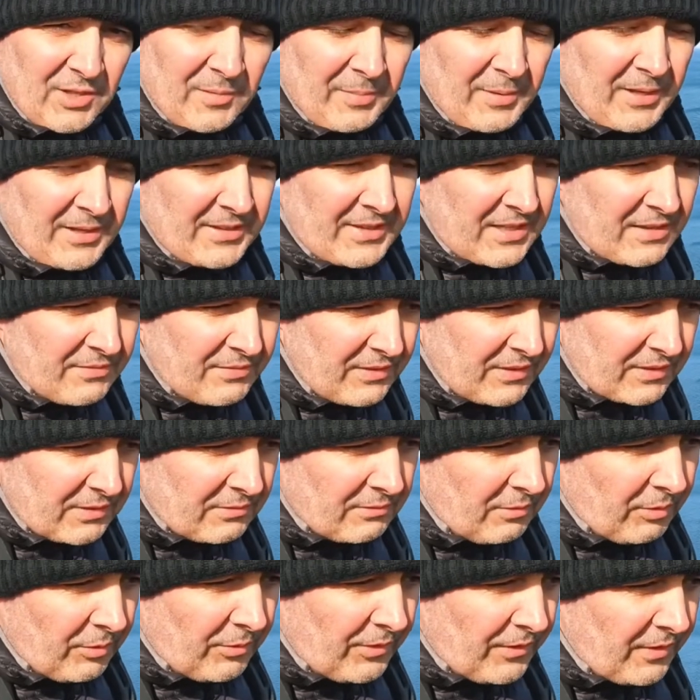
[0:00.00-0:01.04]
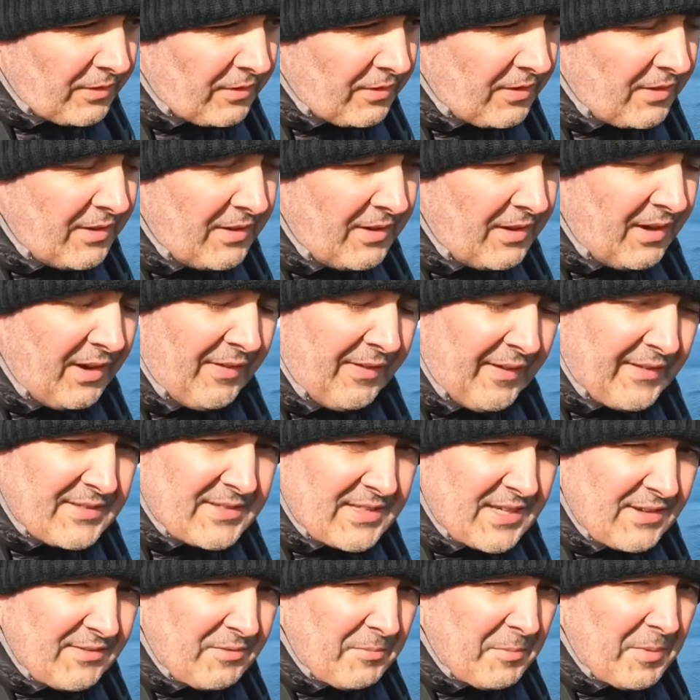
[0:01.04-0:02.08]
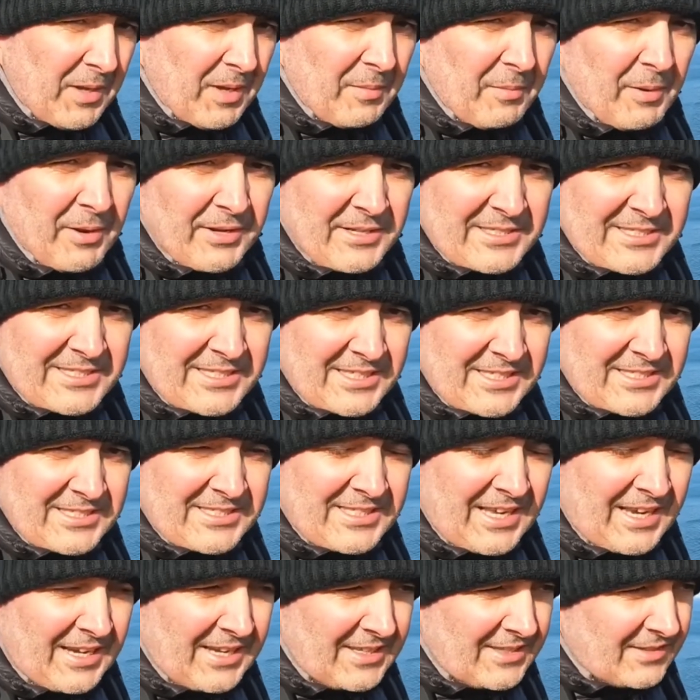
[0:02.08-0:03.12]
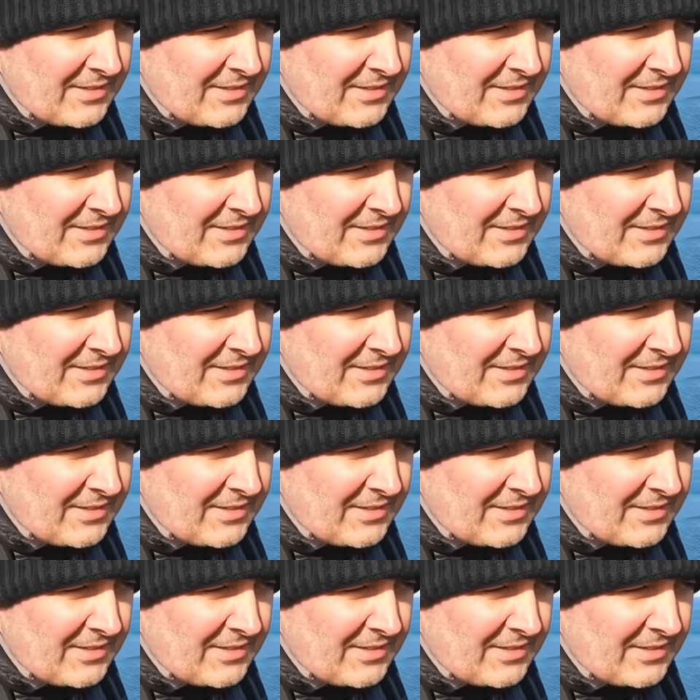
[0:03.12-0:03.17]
ND filter on there, and that's giving me about a 6-second